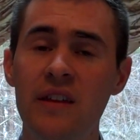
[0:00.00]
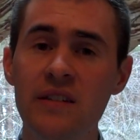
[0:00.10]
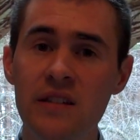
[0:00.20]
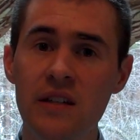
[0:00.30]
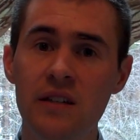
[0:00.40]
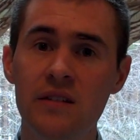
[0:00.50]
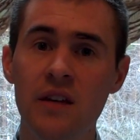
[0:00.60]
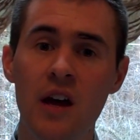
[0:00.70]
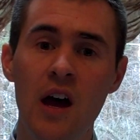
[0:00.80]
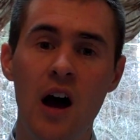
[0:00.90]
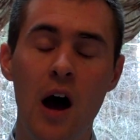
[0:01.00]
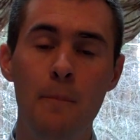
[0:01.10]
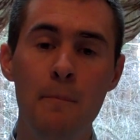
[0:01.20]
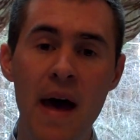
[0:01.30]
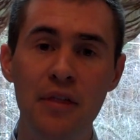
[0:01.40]
This is
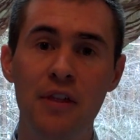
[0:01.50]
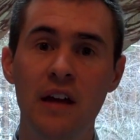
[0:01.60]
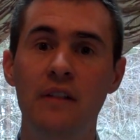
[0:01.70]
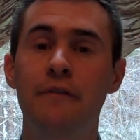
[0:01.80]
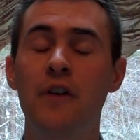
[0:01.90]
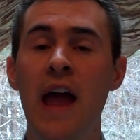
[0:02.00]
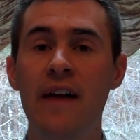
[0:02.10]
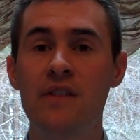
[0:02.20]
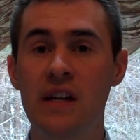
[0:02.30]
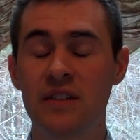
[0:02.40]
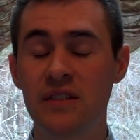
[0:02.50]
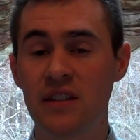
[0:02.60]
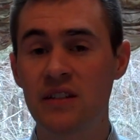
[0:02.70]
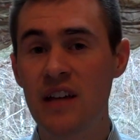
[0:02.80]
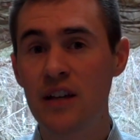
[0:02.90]
a method for having a
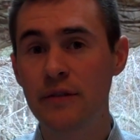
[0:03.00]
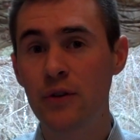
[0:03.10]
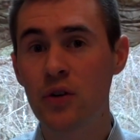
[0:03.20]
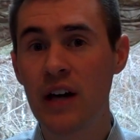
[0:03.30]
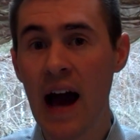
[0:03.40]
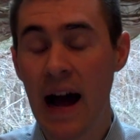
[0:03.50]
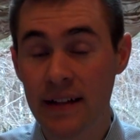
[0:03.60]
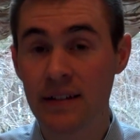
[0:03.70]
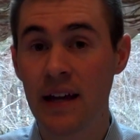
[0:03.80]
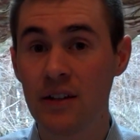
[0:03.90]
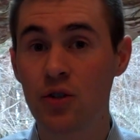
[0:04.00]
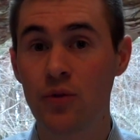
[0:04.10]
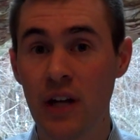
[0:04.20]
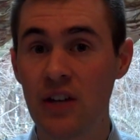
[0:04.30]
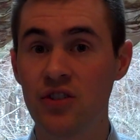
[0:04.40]
successful content
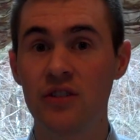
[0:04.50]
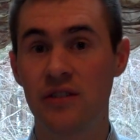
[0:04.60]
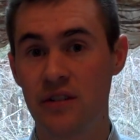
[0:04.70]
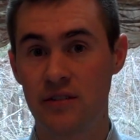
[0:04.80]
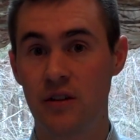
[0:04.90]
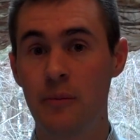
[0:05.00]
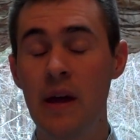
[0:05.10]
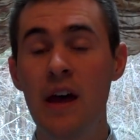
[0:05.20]
creation system,